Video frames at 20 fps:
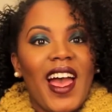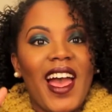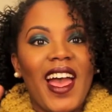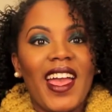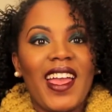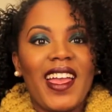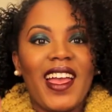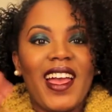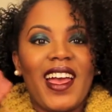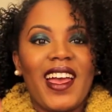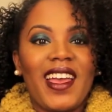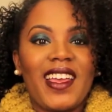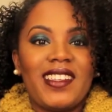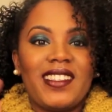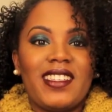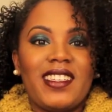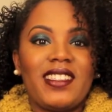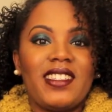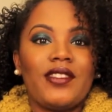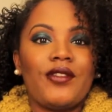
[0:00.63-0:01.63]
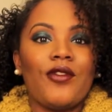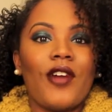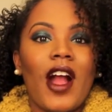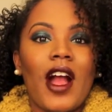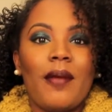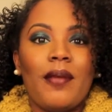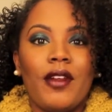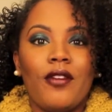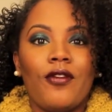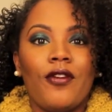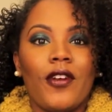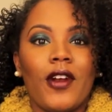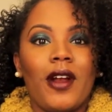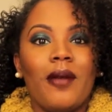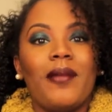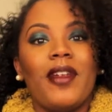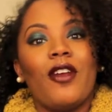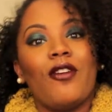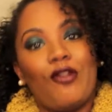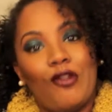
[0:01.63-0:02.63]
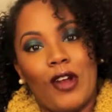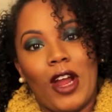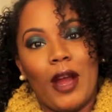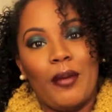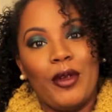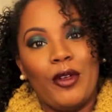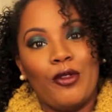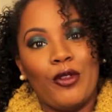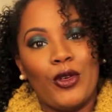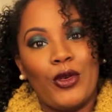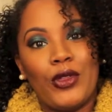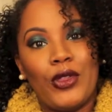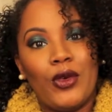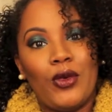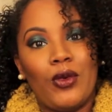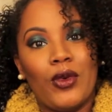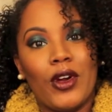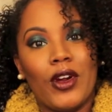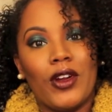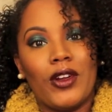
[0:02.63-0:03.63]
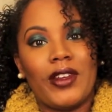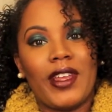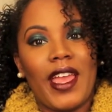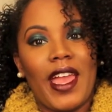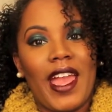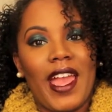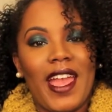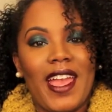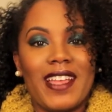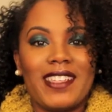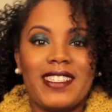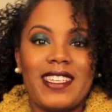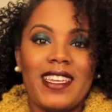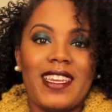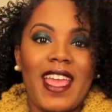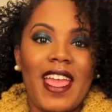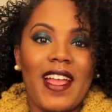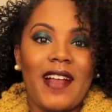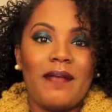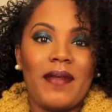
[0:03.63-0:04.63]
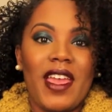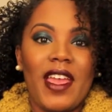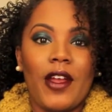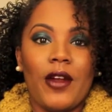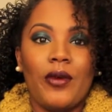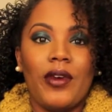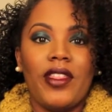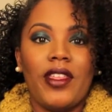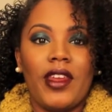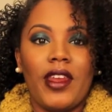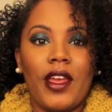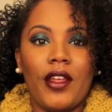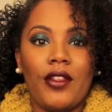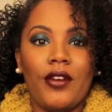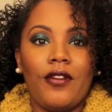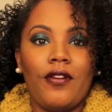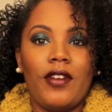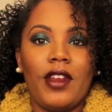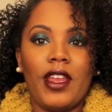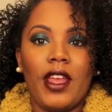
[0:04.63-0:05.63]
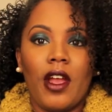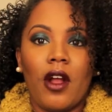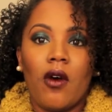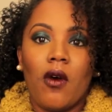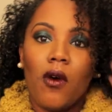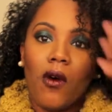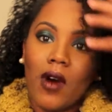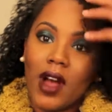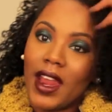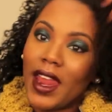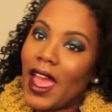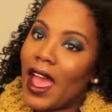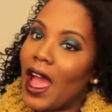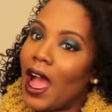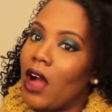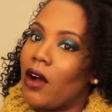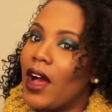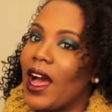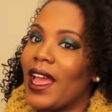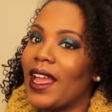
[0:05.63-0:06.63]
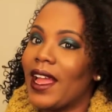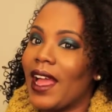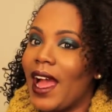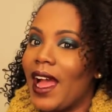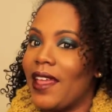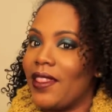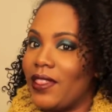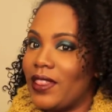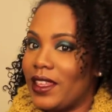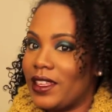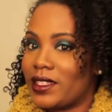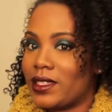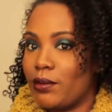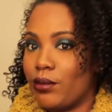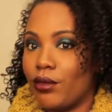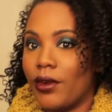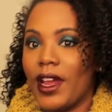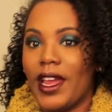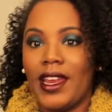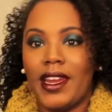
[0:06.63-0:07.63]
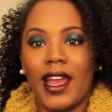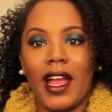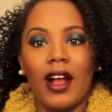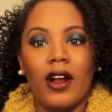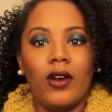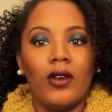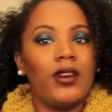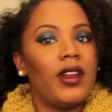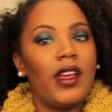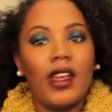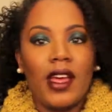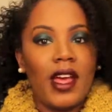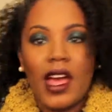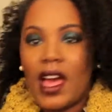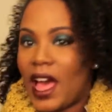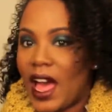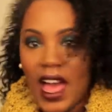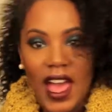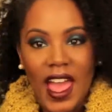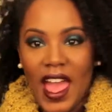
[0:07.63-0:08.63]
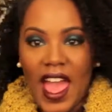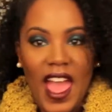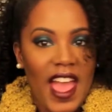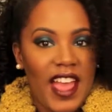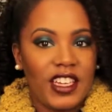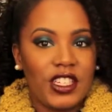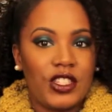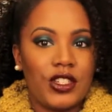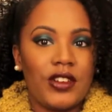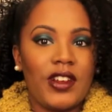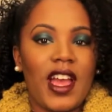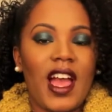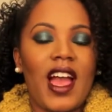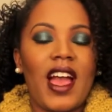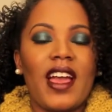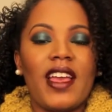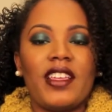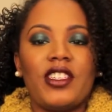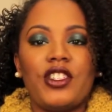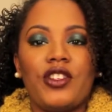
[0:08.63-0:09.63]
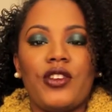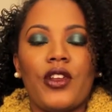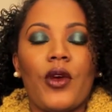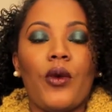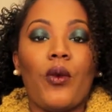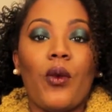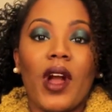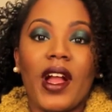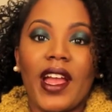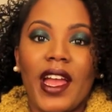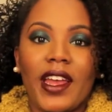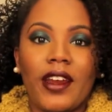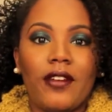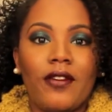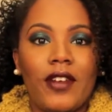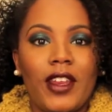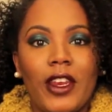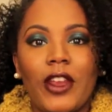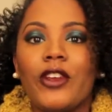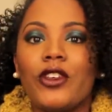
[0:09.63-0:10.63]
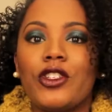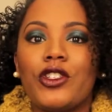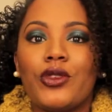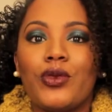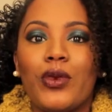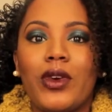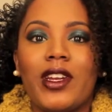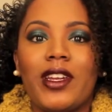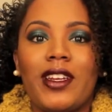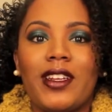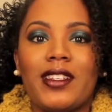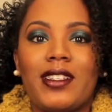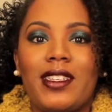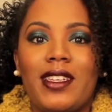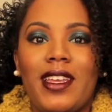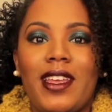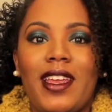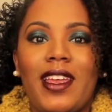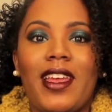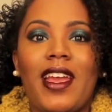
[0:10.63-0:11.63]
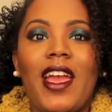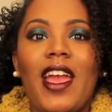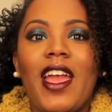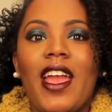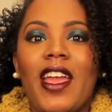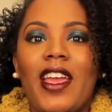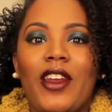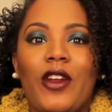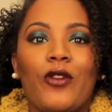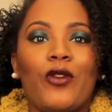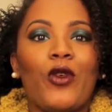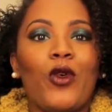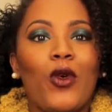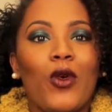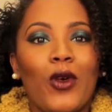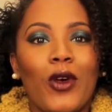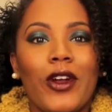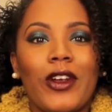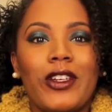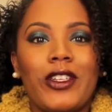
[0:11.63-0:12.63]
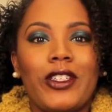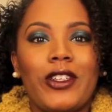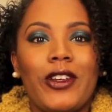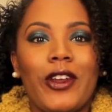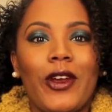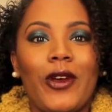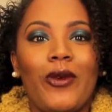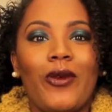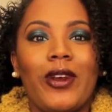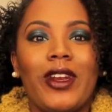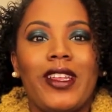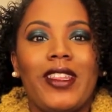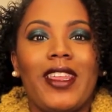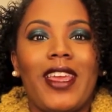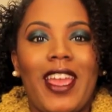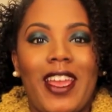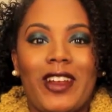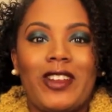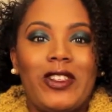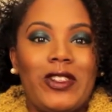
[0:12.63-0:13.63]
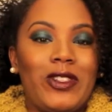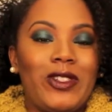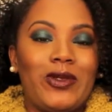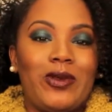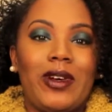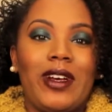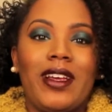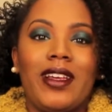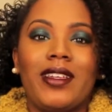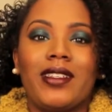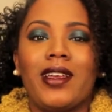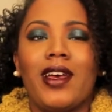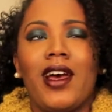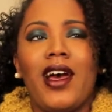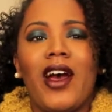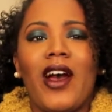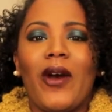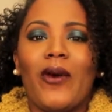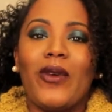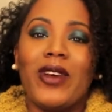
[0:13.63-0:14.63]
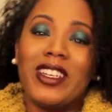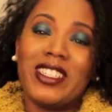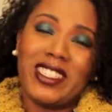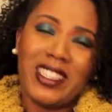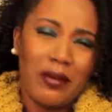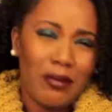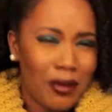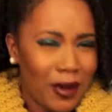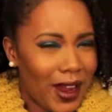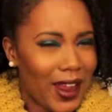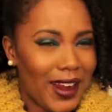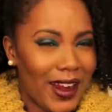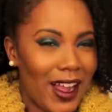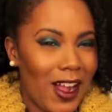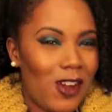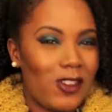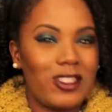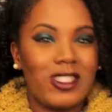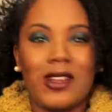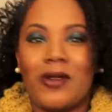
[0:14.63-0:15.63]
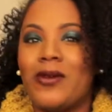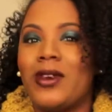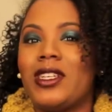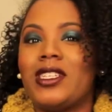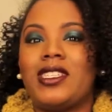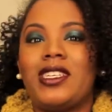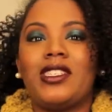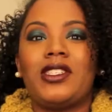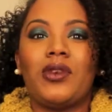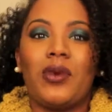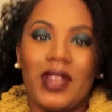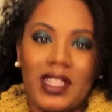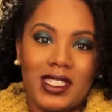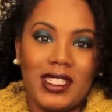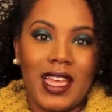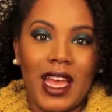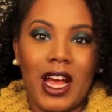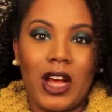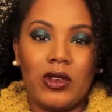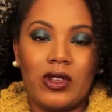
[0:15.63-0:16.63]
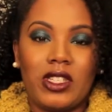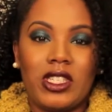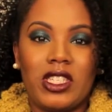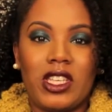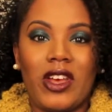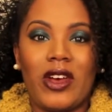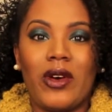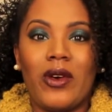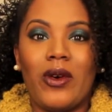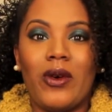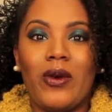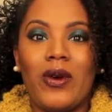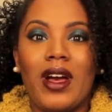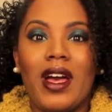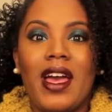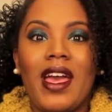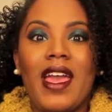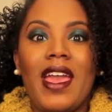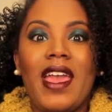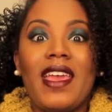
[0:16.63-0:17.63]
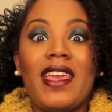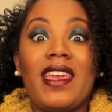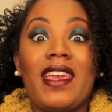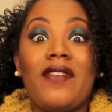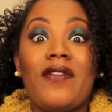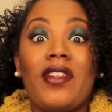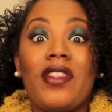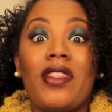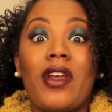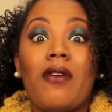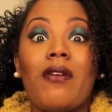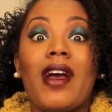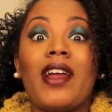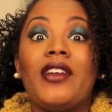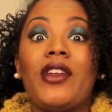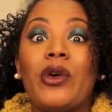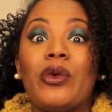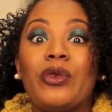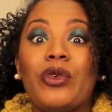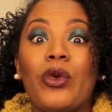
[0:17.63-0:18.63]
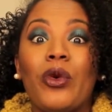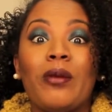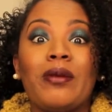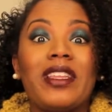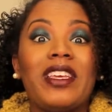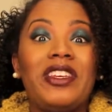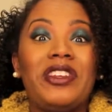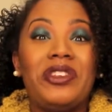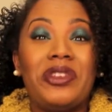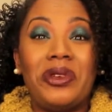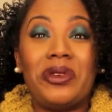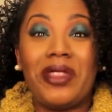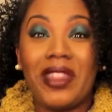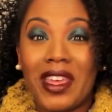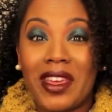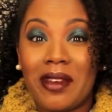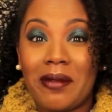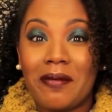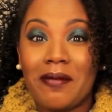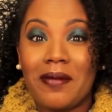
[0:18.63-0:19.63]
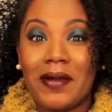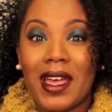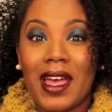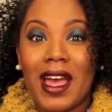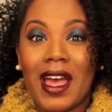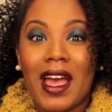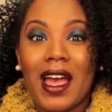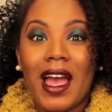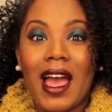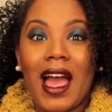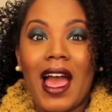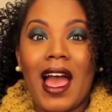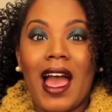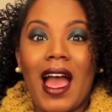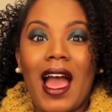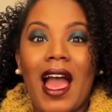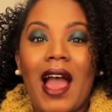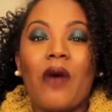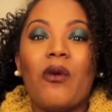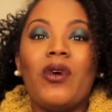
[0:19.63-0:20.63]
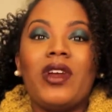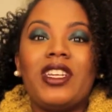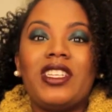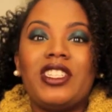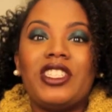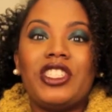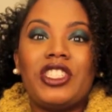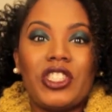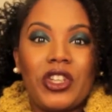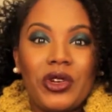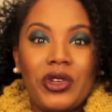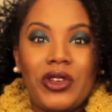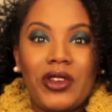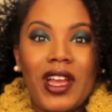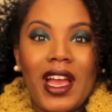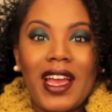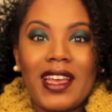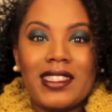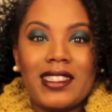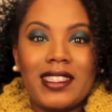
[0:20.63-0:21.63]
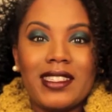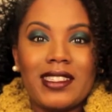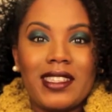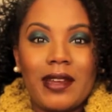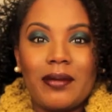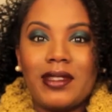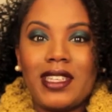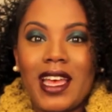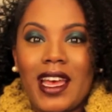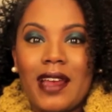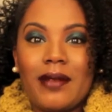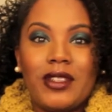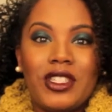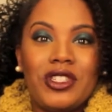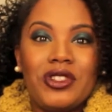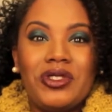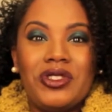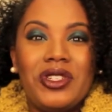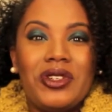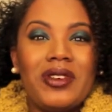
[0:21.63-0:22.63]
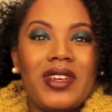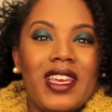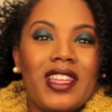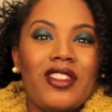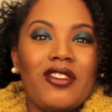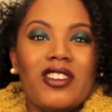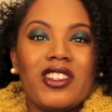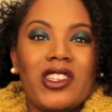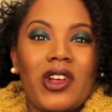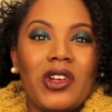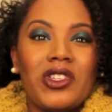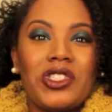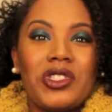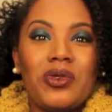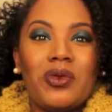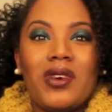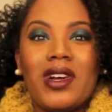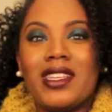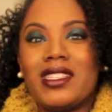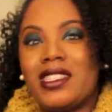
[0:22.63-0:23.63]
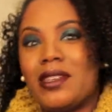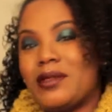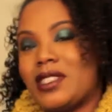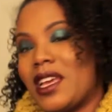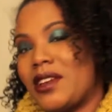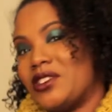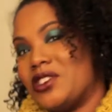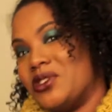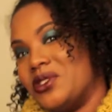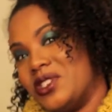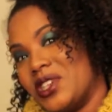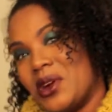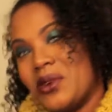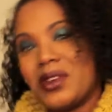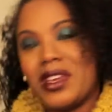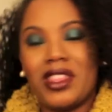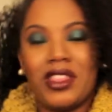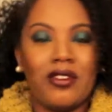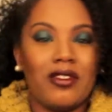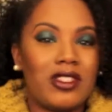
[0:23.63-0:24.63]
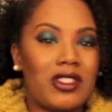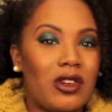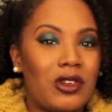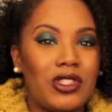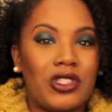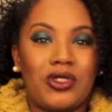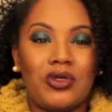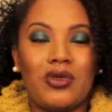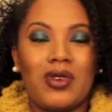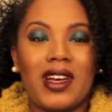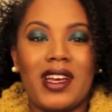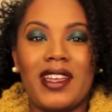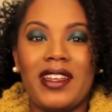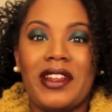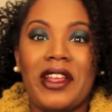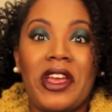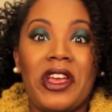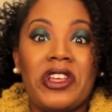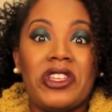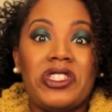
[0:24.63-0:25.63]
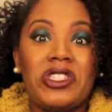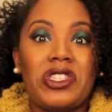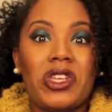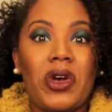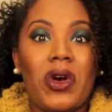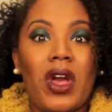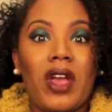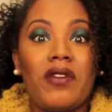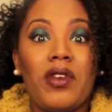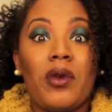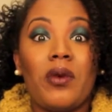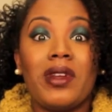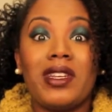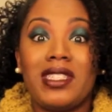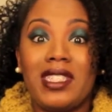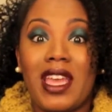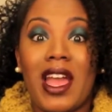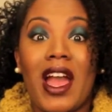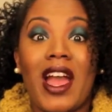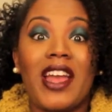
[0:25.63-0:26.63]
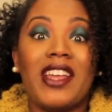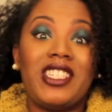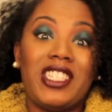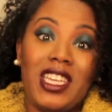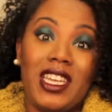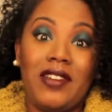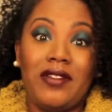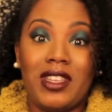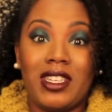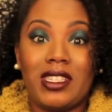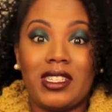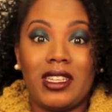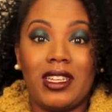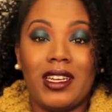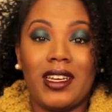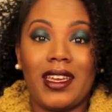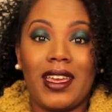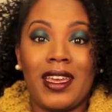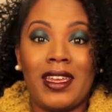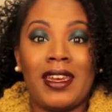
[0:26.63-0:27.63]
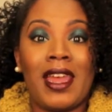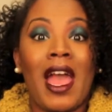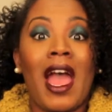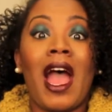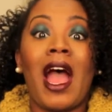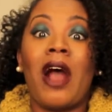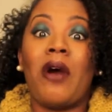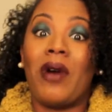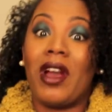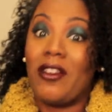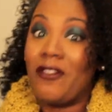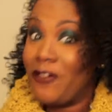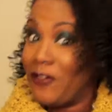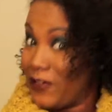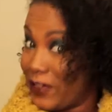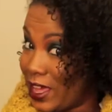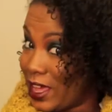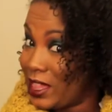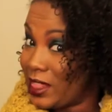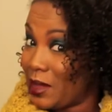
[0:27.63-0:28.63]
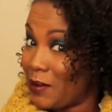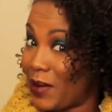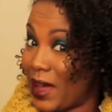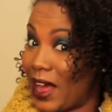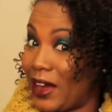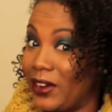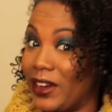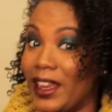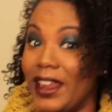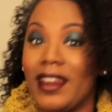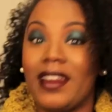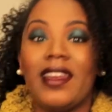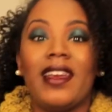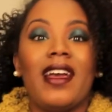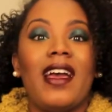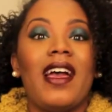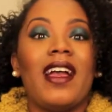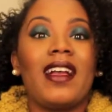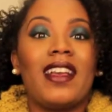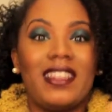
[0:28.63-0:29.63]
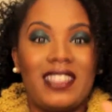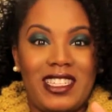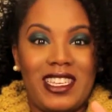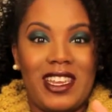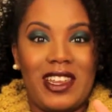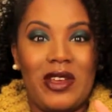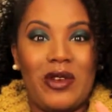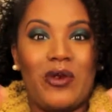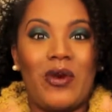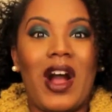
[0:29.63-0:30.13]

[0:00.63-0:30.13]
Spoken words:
Hi guys, this is Robin from If Robin Ruled the World, and today I'm here with another video on how I got this braid out. I asked you guys, what kind of videos you wanted to see, and of course, one of the answers was, I want to see braid outs, I want to see twist outs. So even though I don't normally do them, I wanted to show you guys that sometimes you do get the results you want, sometimes you don't get the results you want. So if you want to see how I achieve this look and how I feel about it, continue